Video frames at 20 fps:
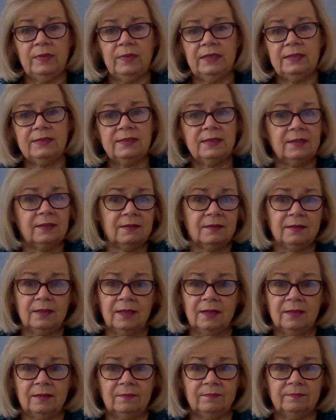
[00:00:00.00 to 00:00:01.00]
Is it
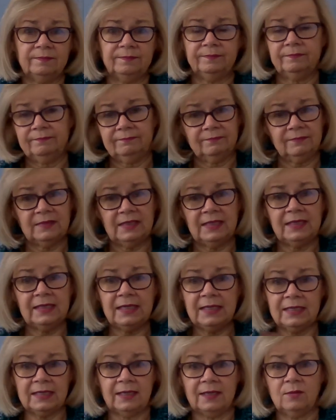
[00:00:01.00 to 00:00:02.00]

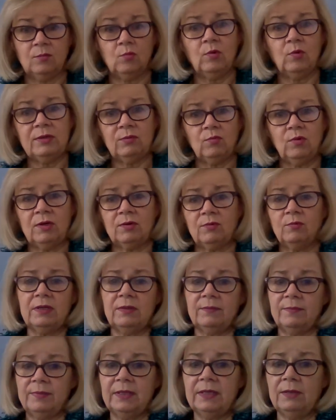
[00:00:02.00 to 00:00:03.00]
anything? What would
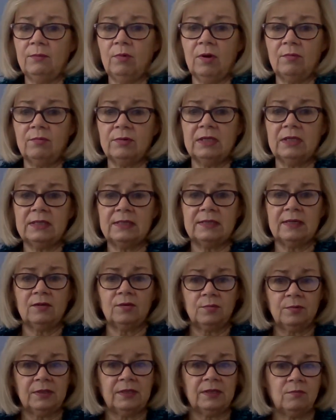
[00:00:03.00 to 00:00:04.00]
it be? What would the
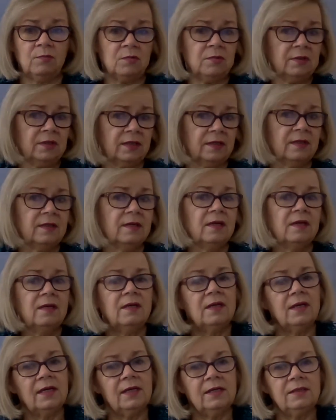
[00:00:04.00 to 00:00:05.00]
seller really want?
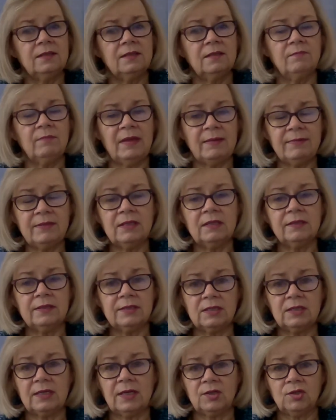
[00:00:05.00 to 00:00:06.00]
And maybe the
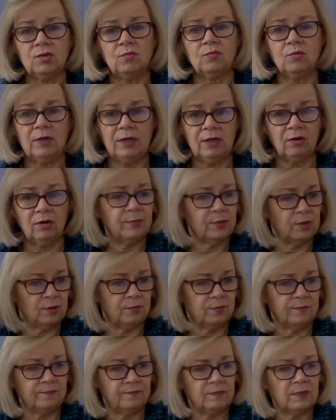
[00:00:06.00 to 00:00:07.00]
listing agent will help
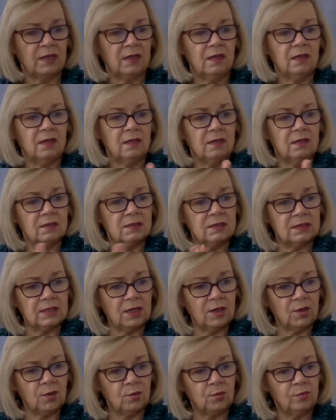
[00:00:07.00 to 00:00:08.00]
you.
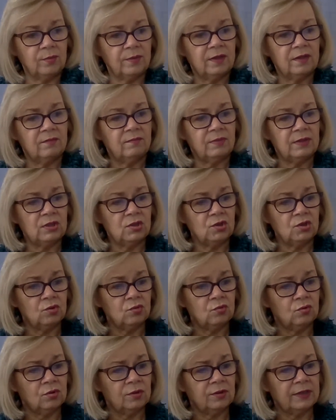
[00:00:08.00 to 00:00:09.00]
So be
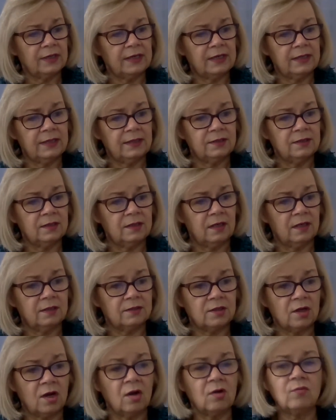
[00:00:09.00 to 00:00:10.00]
sure and
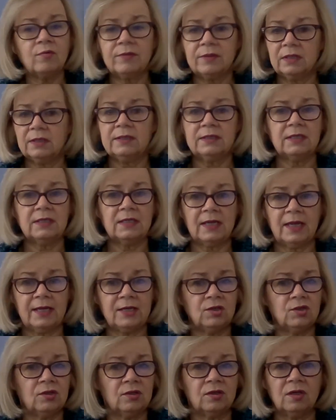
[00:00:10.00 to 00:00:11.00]
talk with the listing
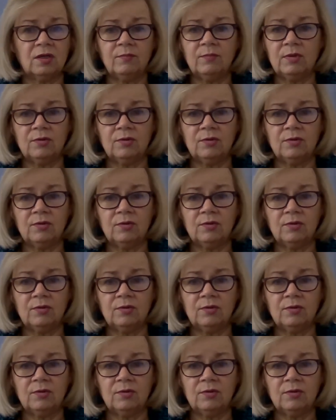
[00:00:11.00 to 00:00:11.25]
agent.